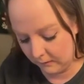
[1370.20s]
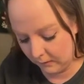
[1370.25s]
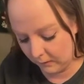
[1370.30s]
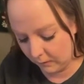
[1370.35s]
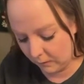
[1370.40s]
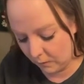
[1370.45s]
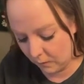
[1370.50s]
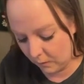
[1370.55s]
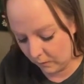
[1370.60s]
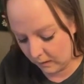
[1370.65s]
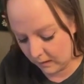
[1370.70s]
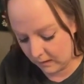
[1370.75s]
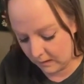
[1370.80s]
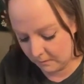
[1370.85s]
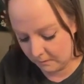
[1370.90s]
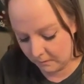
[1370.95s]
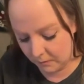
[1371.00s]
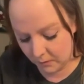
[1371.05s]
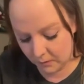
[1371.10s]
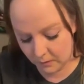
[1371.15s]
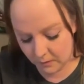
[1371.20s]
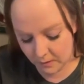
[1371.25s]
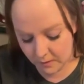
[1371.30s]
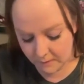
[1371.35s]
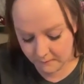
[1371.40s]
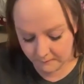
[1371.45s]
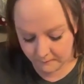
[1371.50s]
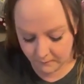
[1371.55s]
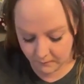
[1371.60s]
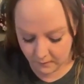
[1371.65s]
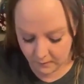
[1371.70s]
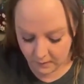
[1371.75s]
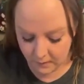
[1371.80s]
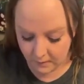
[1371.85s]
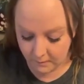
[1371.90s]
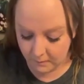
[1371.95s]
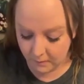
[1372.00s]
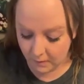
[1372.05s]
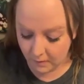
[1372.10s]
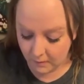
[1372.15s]
a little coin part for
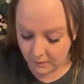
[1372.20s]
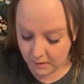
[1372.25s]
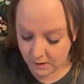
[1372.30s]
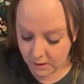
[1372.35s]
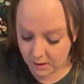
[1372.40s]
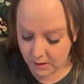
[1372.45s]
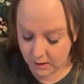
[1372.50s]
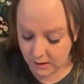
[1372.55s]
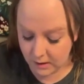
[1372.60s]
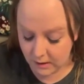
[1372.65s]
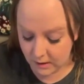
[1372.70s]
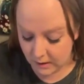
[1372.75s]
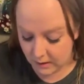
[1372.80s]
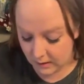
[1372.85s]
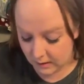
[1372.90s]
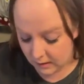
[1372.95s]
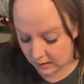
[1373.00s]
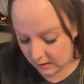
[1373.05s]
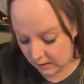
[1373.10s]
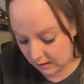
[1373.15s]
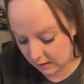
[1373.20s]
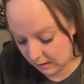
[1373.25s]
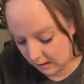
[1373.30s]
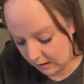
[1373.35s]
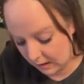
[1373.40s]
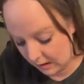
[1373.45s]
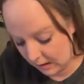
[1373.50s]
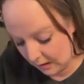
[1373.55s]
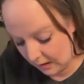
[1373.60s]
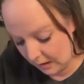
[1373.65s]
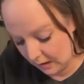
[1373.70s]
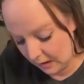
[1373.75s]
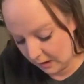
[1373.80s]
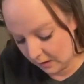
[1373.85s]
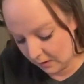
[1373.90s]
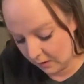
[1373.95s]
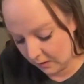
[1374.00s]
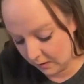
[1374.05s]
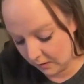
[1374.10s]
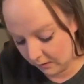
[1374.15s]
our gumball machine,
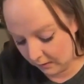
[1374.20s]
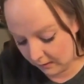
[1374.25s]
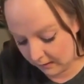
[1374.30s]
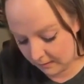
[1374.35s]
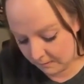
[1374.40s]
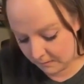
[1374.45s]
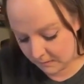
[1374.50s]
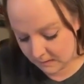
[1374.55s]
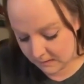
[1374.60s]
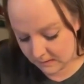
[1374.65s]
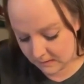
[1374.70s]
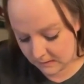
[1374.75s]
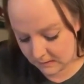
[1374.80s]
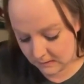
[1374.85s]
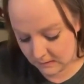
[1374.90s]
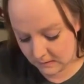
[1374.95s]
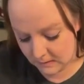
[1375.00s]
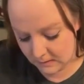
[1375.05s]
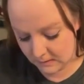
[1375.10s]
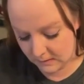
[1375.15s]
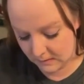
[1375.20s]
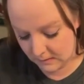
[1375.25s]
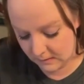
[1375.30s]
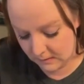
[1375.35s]
our lips,